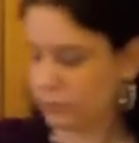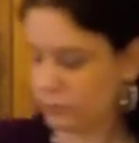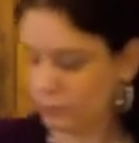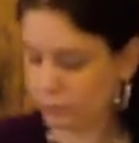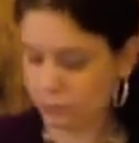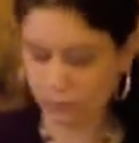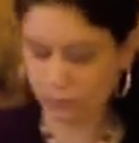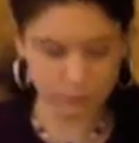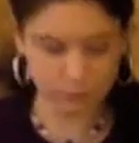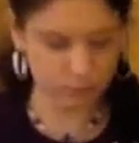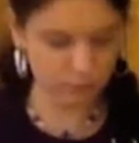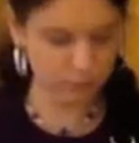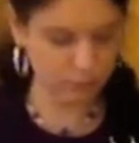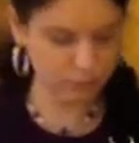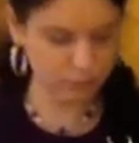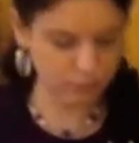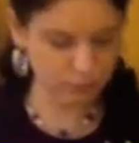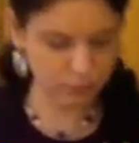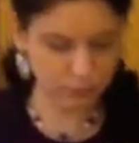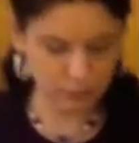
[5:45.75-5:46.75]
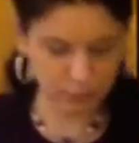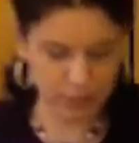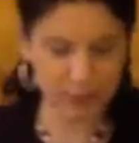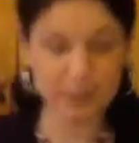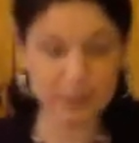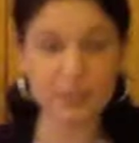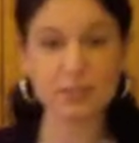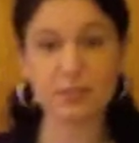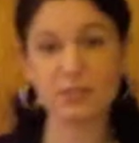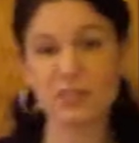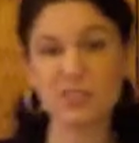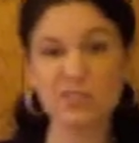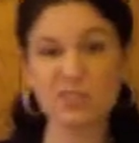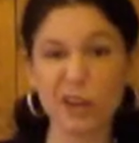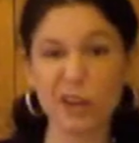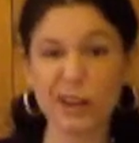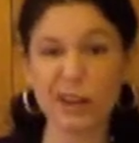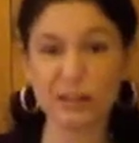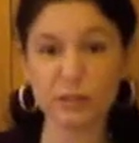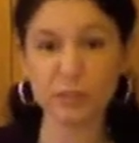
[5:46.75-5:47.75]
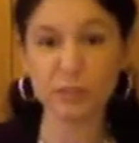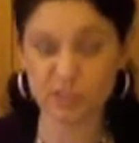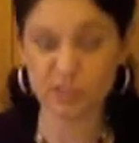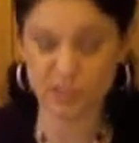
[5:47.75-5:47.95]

And this is astragalus.